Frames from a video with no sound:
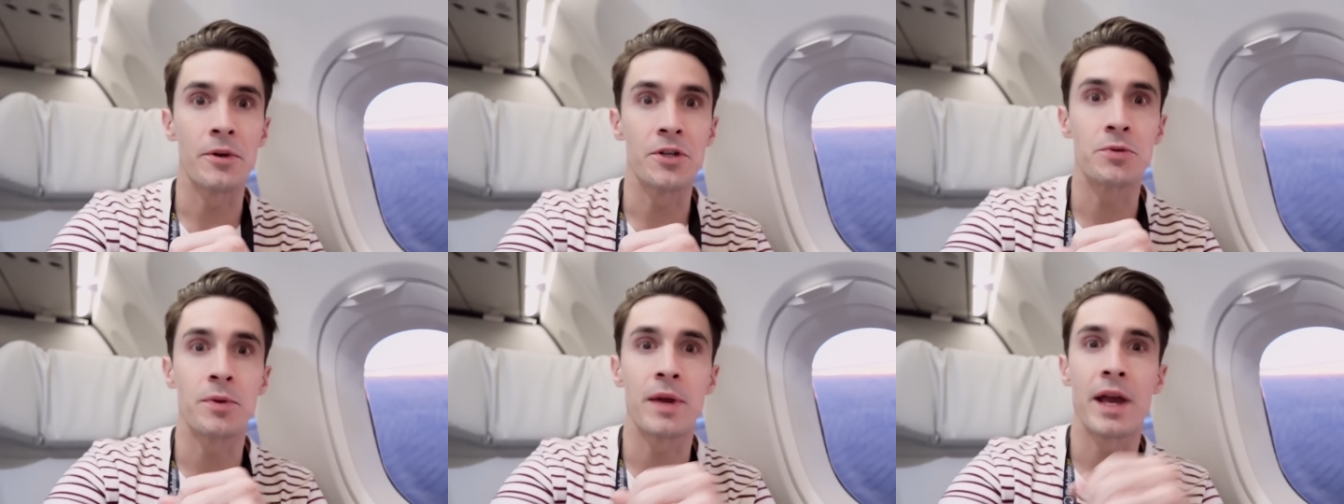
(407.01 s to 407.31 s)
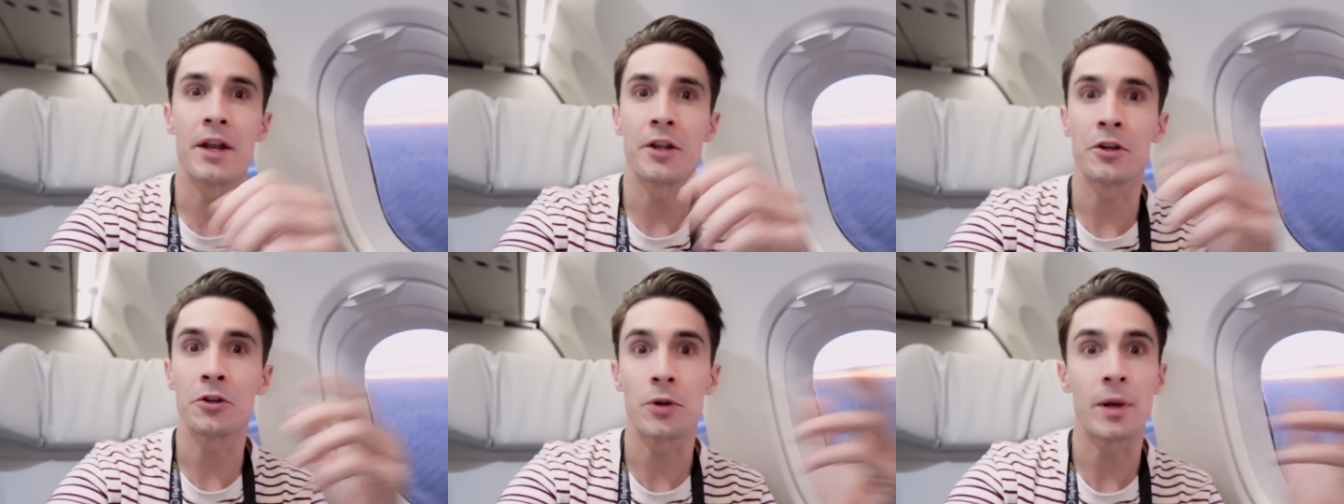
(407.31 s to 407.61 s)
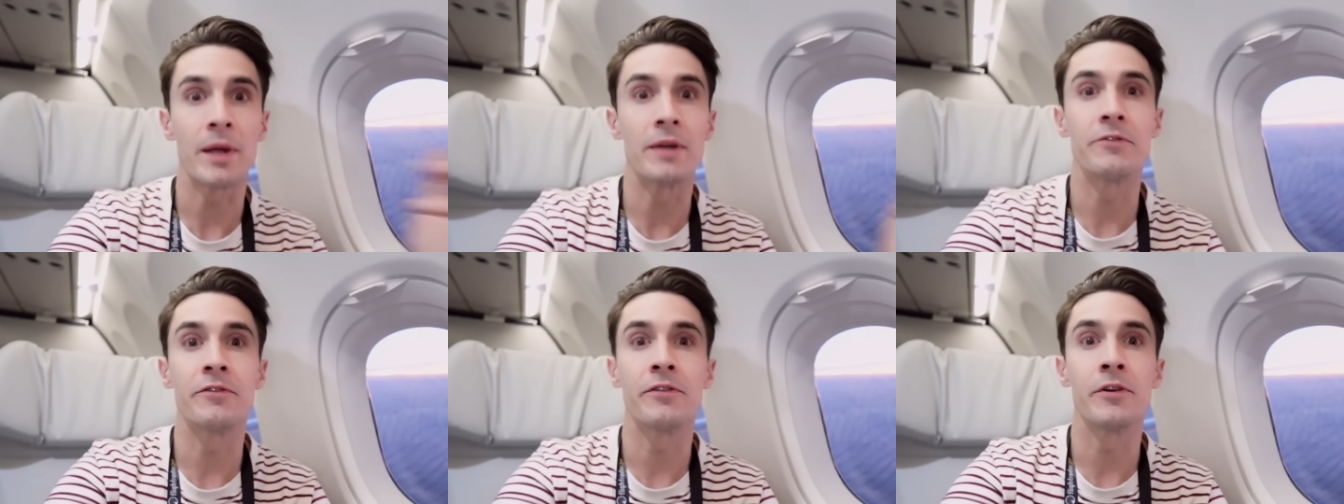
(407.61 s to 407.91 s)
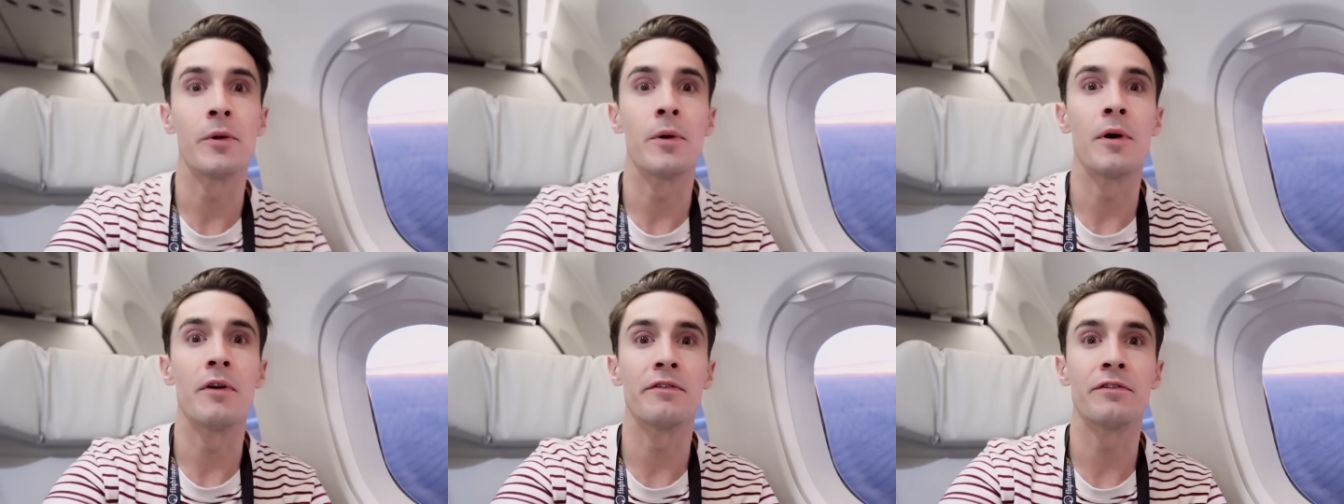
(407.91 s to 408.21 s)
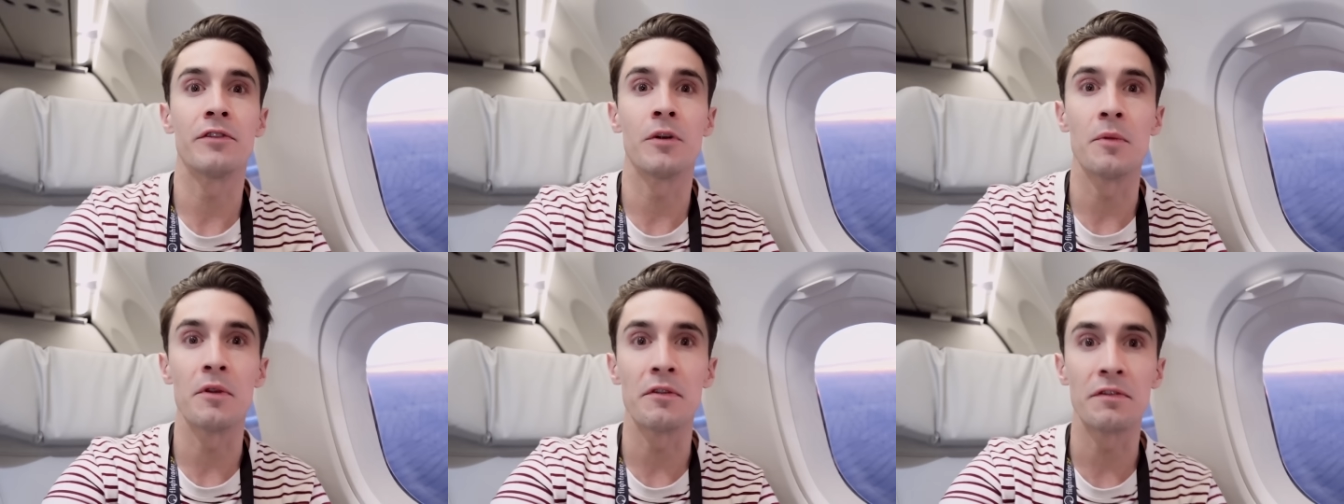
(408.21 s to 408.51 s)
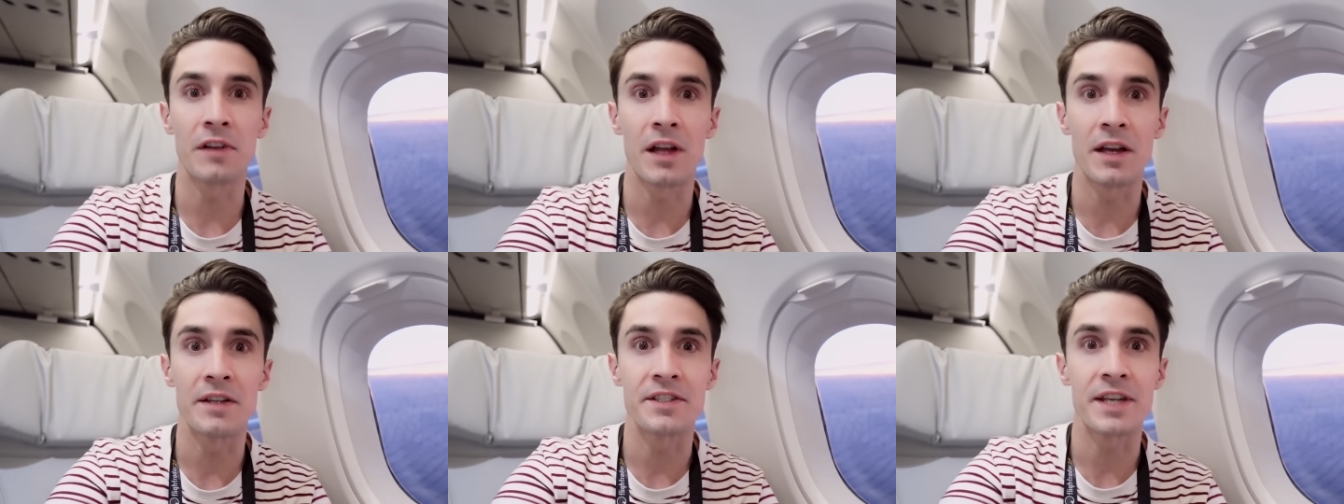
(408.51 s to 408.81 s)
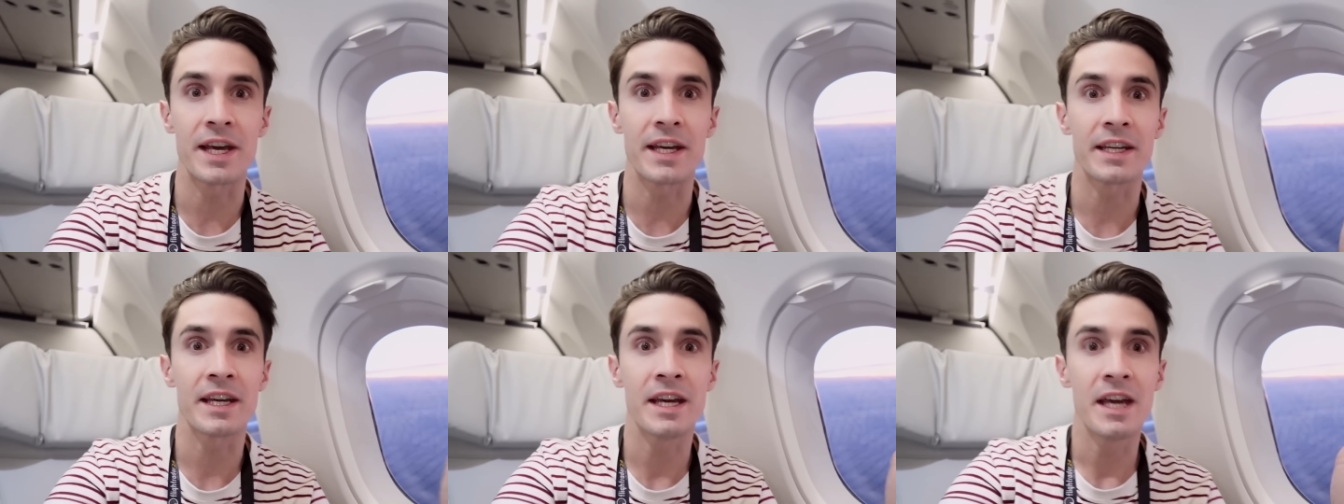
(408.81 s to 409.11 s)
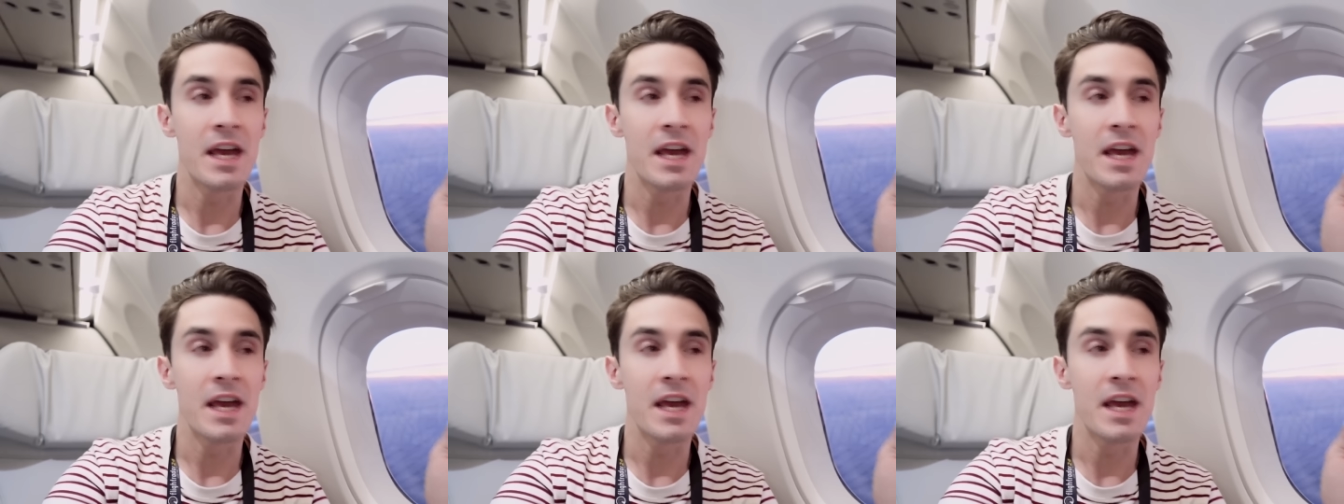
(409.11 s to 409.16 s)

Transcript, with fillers: which we had a great view of from the flight deck